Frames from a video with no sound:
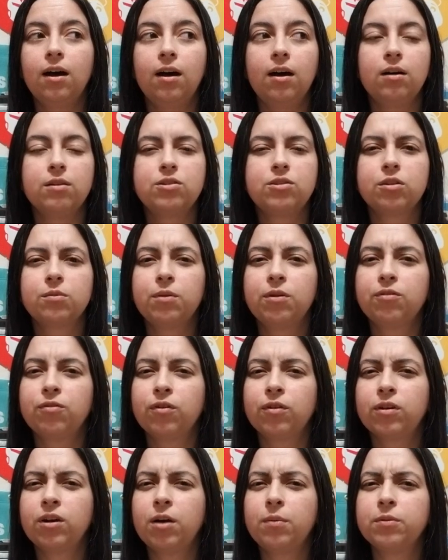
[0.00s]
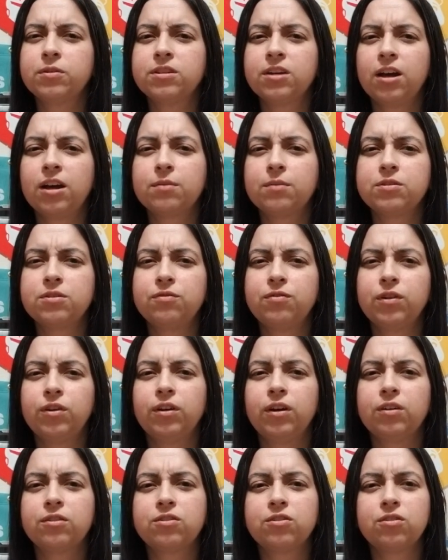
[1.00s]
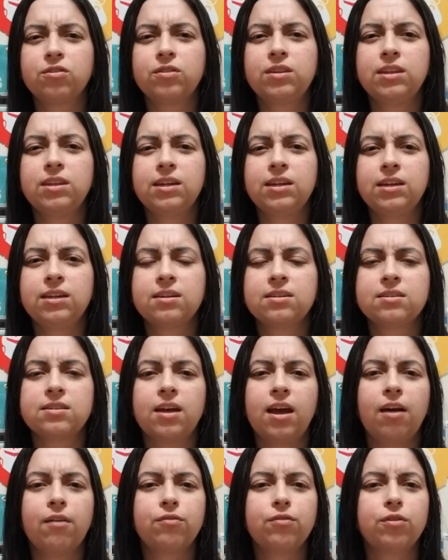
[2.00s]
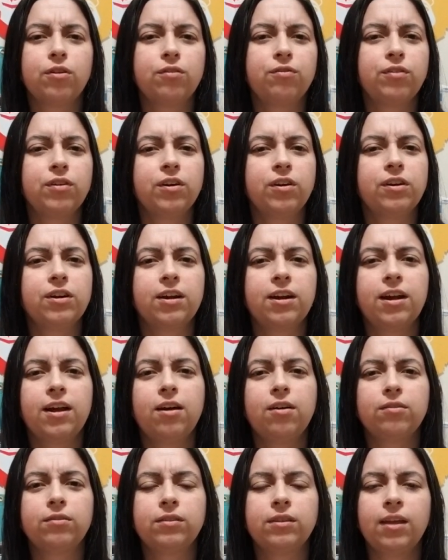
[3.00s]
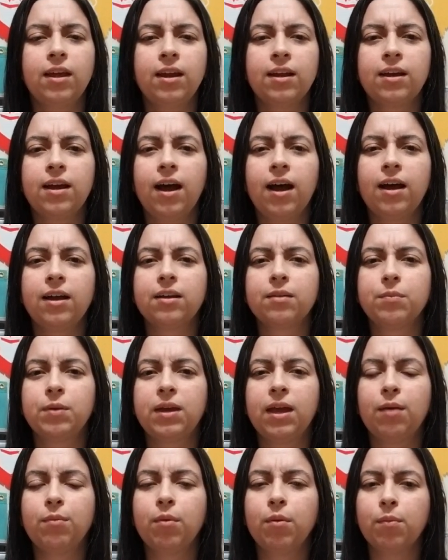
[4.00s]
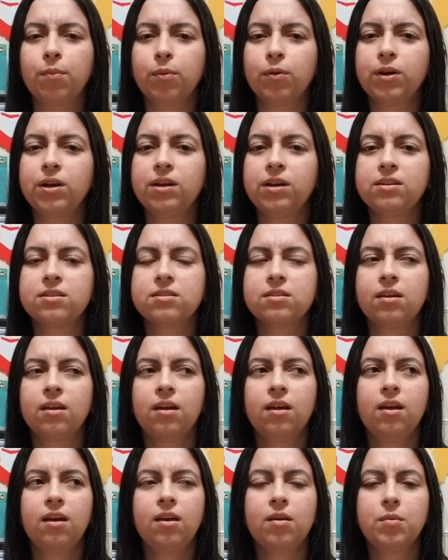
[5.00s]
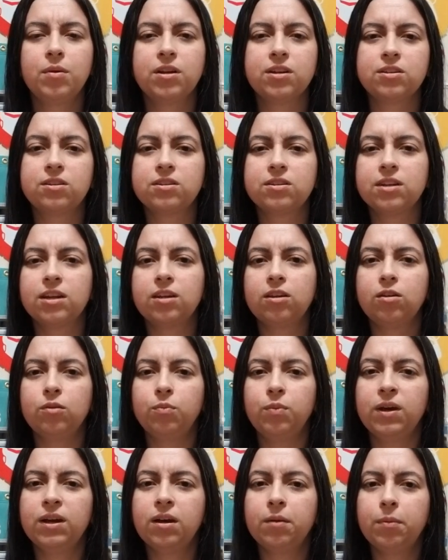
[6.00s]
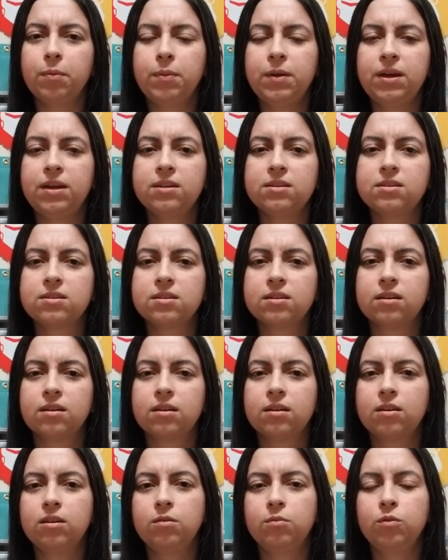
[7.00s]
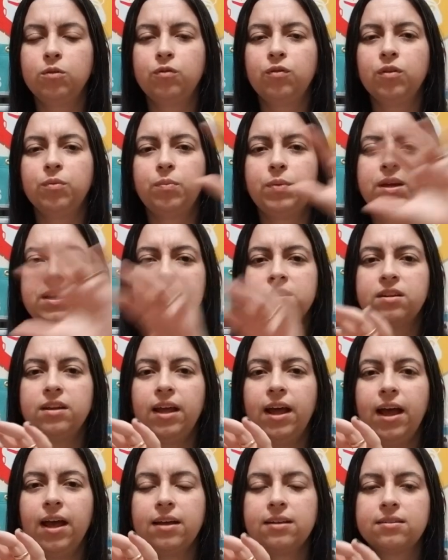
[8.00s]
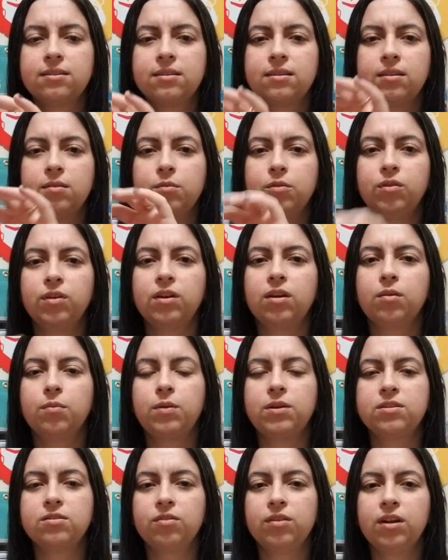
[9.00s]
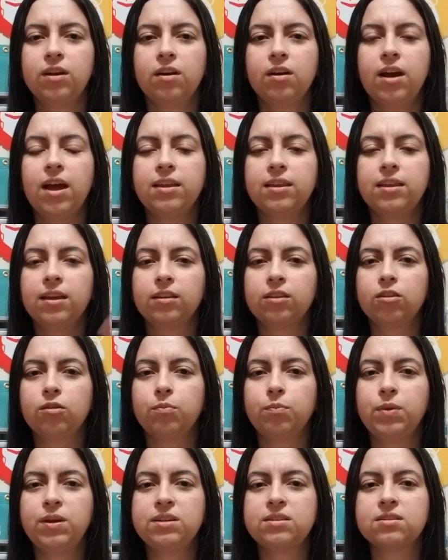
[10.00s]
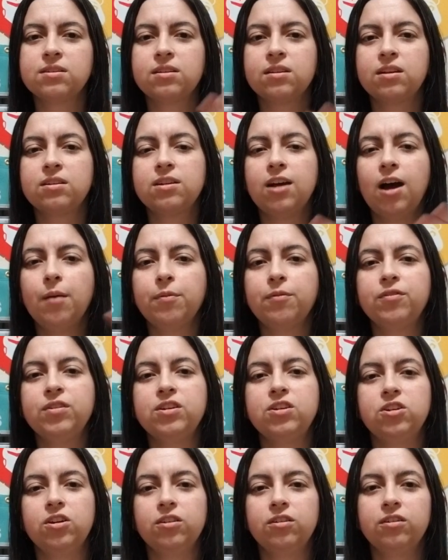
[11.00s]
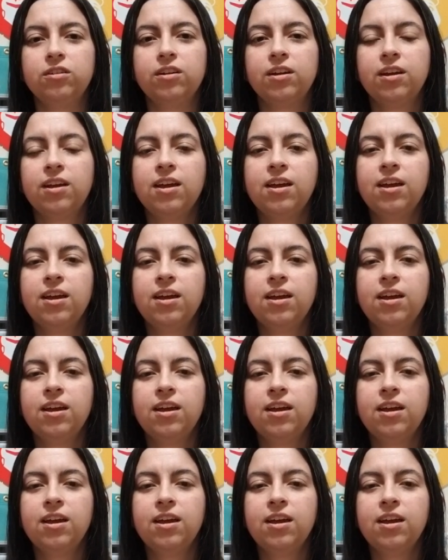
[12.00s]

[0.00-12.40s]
It took me a couple times to figure out certain things. After I figured it out, then it kind of became a breeze because it's like you pick up a piece. You move a piece of that, you move another piece over there, and like they're pieces on top of each other.